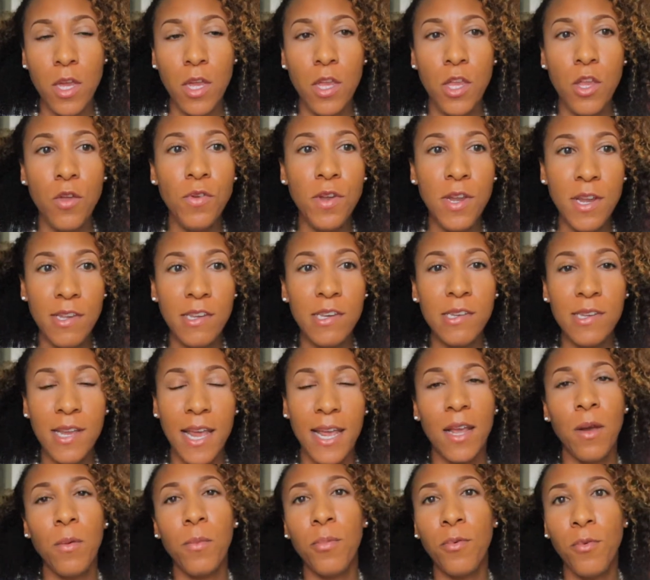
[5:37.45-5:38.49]
You need to
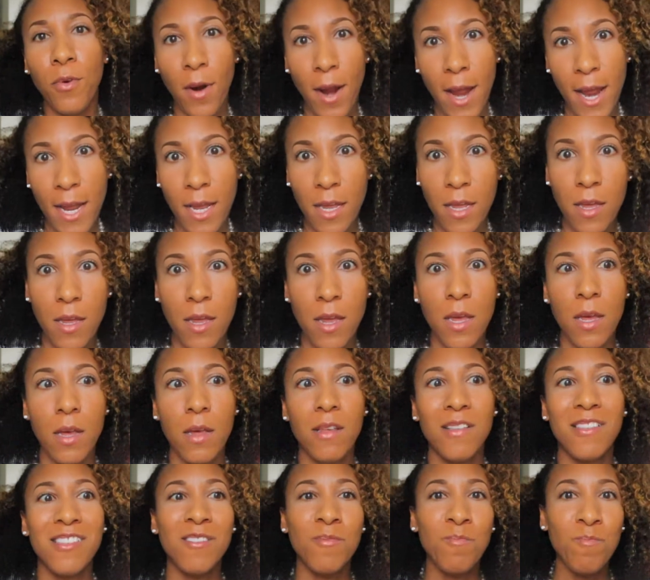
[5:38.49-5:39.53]
take a break,
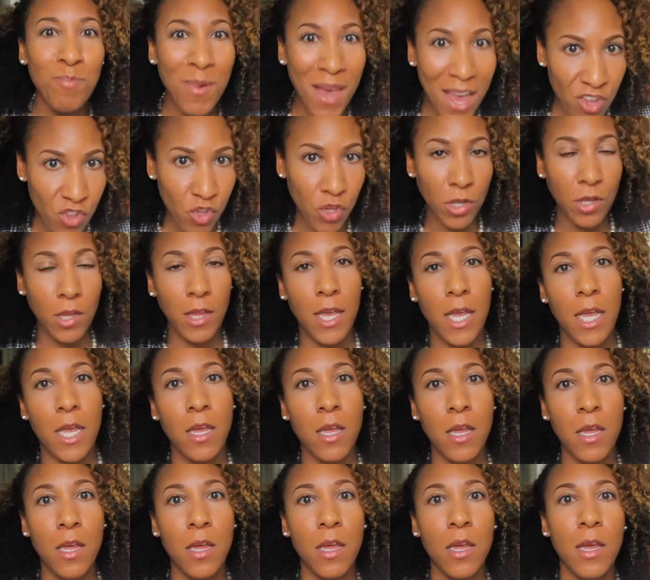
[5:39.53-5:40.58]
especially
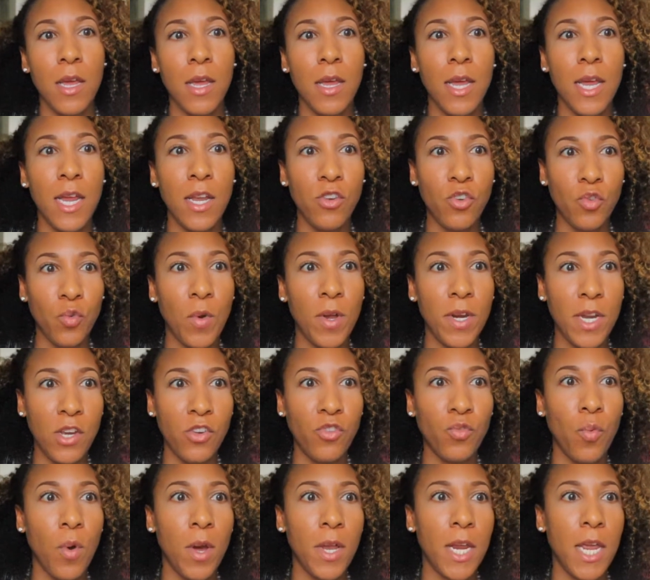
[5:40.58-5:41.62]
in
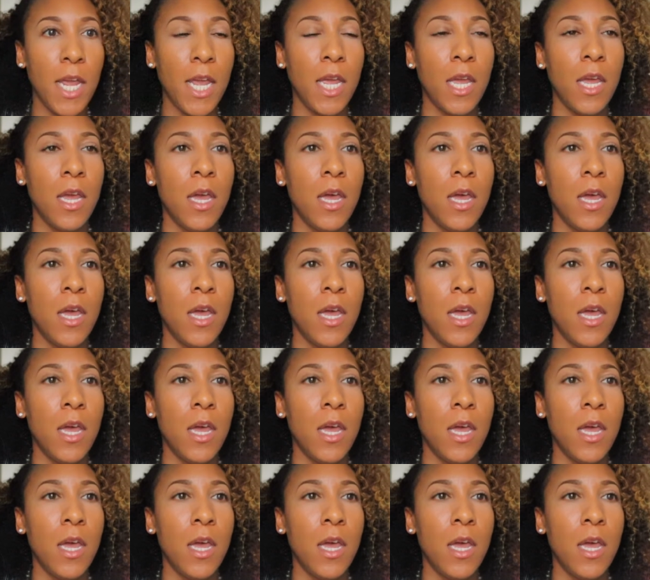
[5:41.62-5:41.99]
2020.